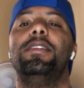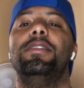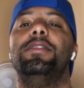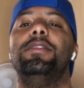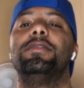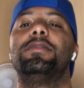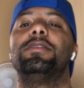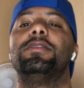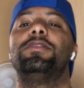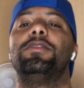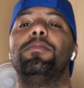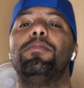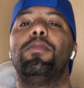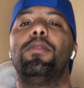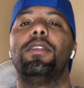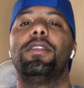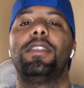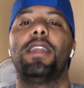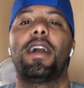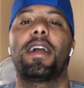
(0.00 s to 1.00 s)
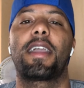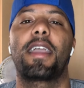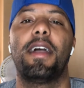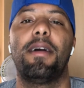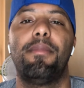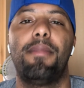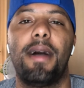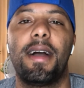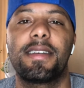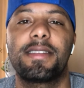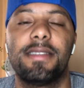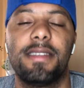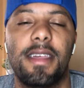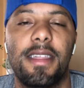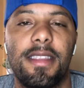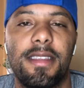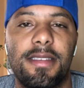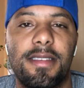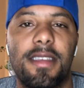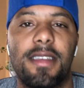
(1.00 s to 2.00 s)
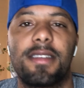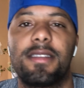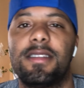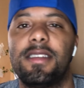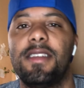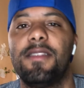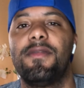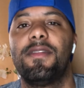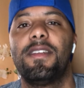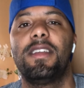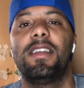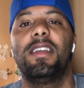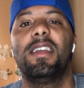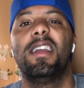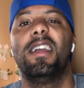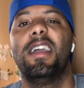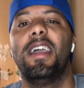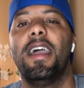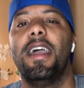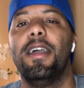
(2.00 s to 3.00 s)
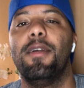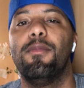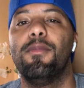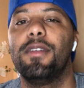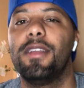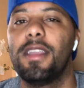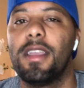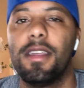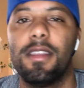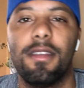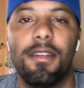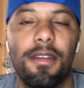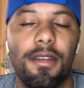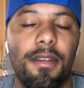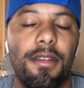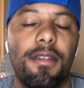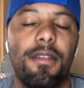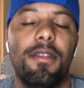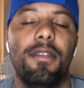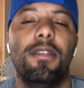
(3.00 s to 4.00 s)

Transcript: This is your boy Knockout Boxing 86 TV, and we in here.